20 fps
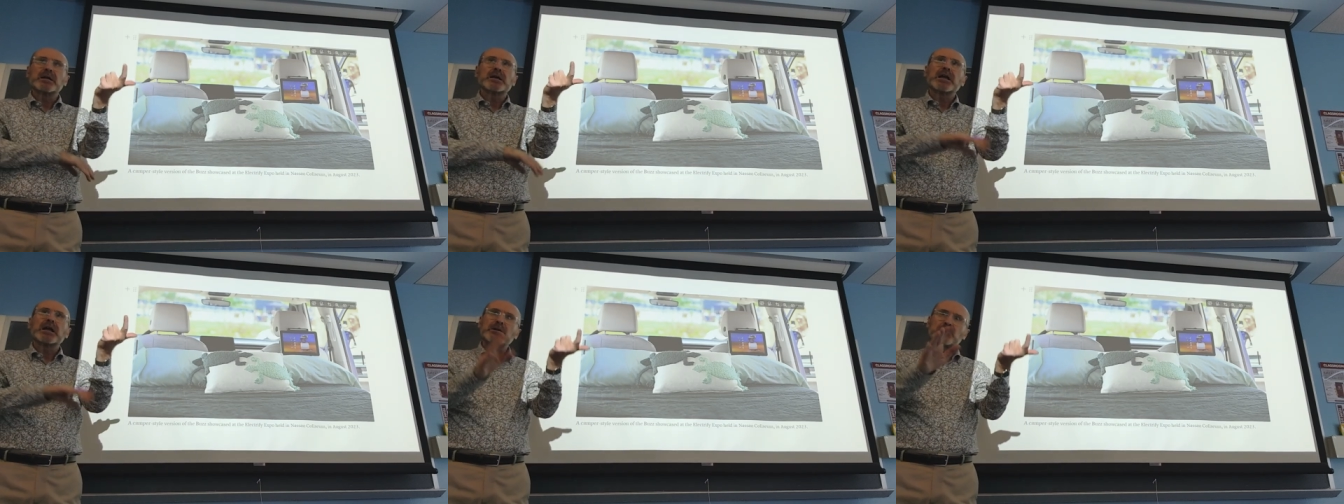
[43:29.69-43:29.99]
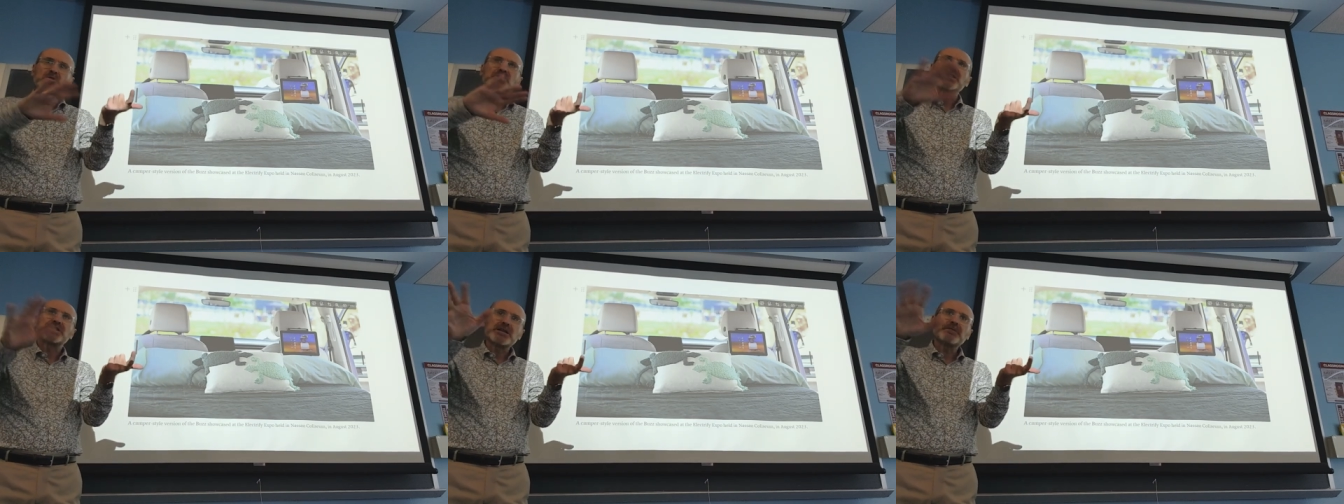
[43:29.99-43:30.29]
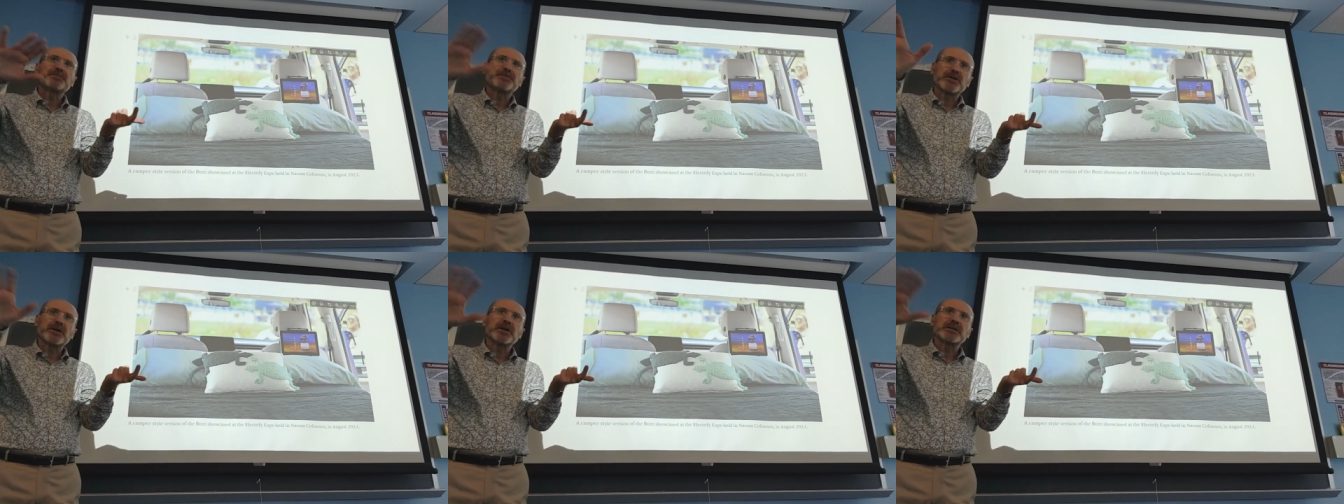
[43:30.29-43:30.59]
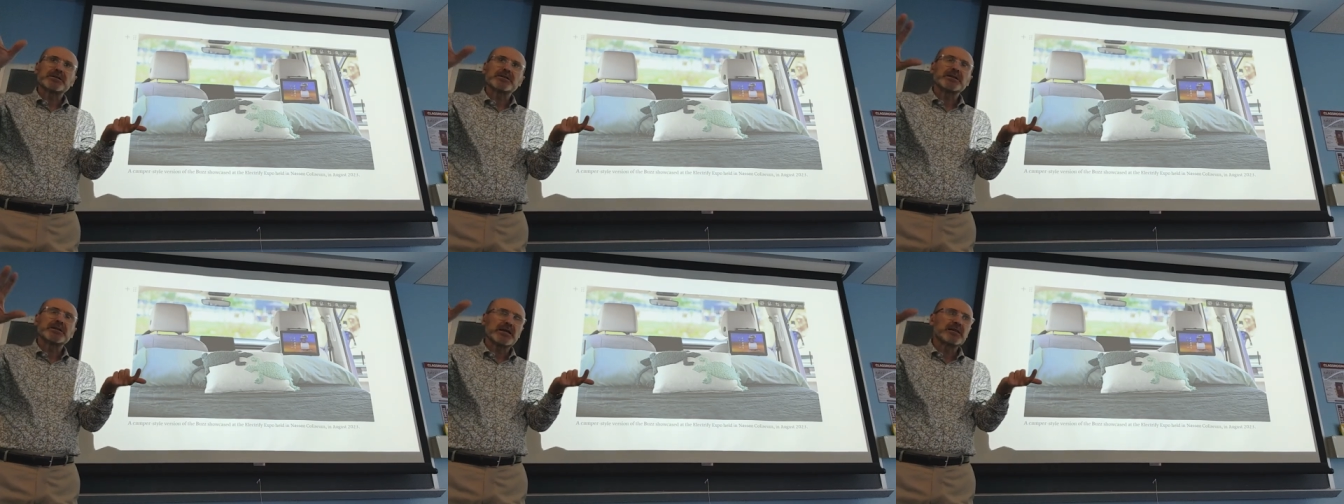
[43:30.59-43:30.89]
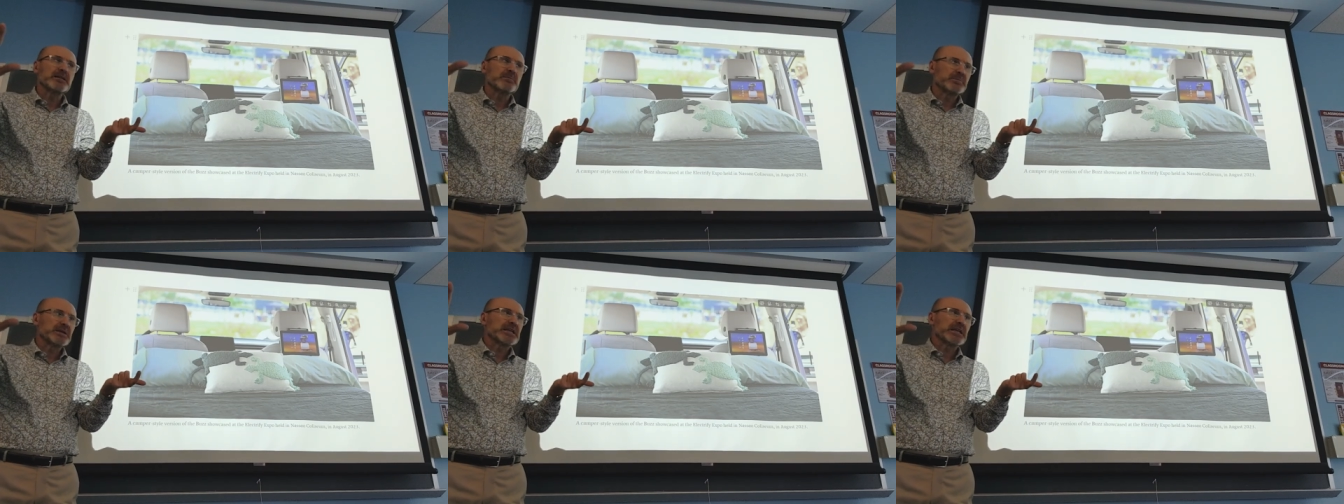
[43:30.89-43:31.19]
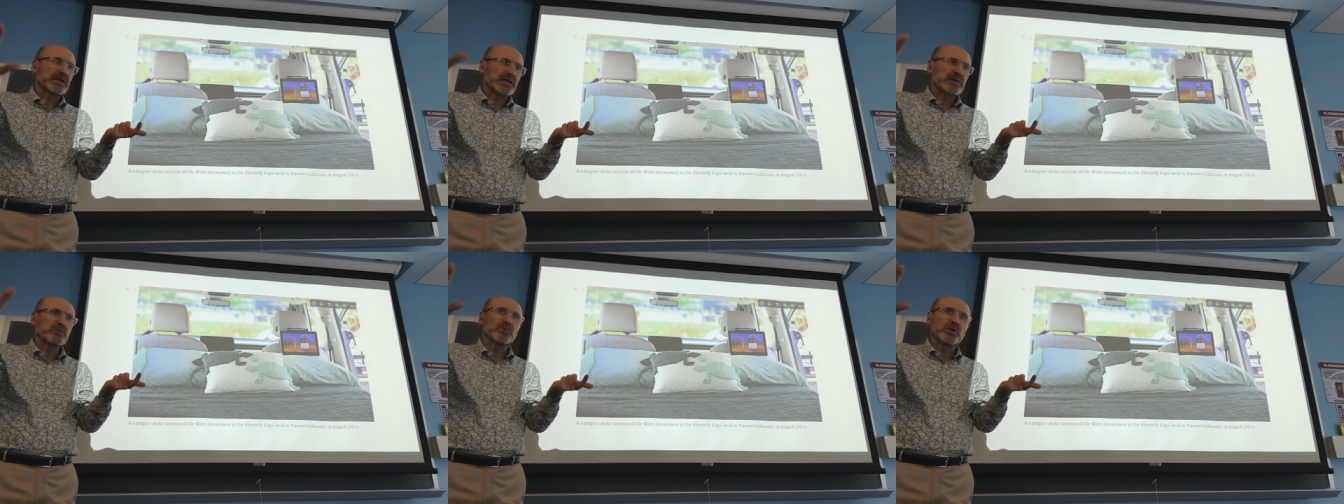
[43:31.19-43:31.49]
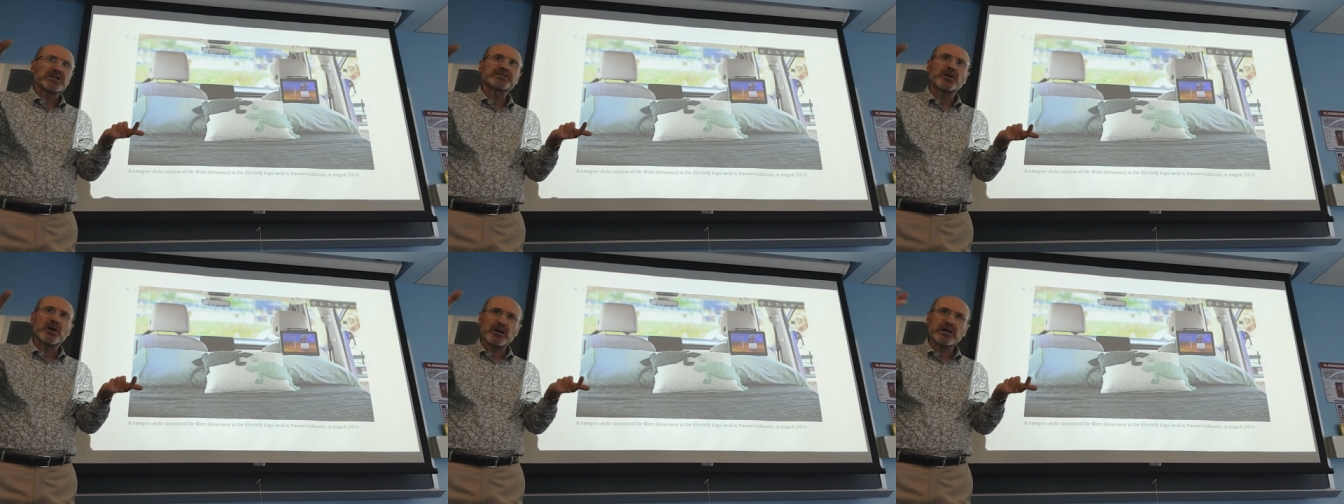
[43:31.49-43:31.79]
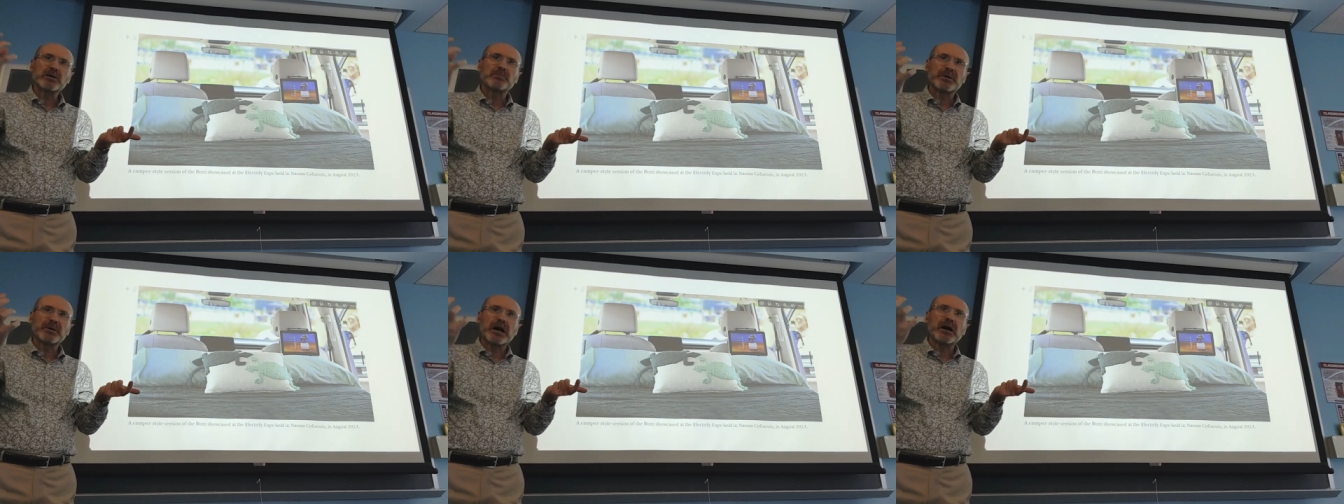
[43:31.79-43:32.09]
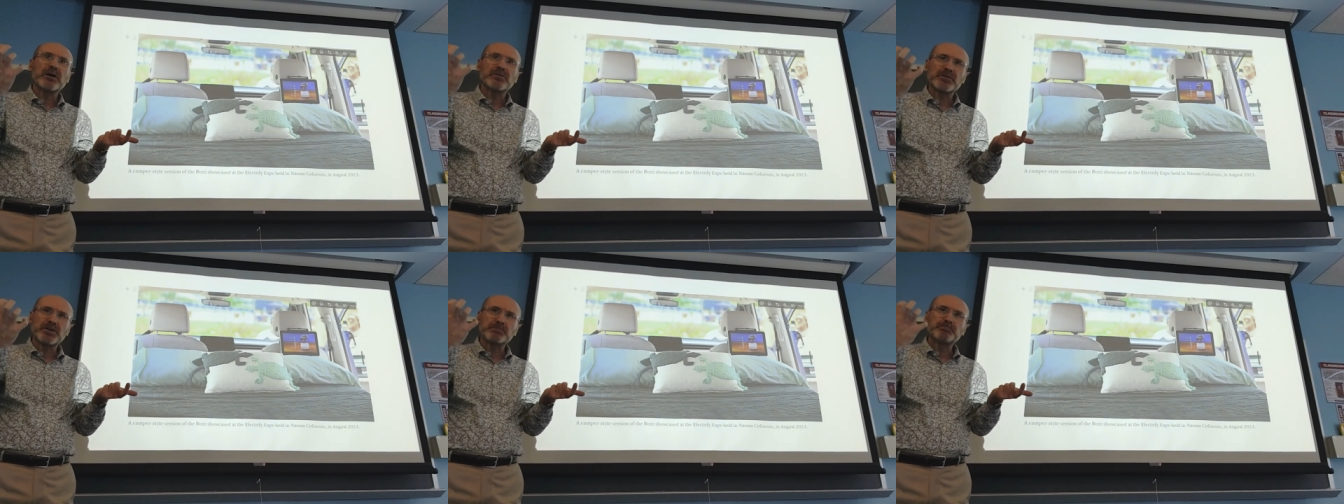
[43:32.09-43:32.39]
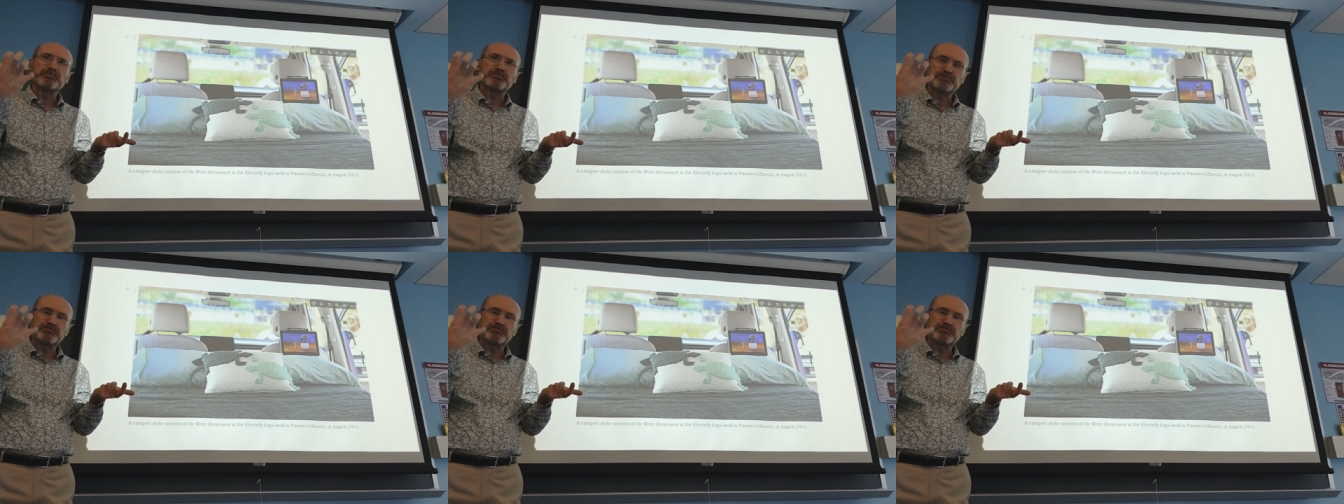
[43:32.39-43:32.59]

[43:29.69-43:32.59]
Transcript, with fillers: It was different in the beginning. We'll talk about the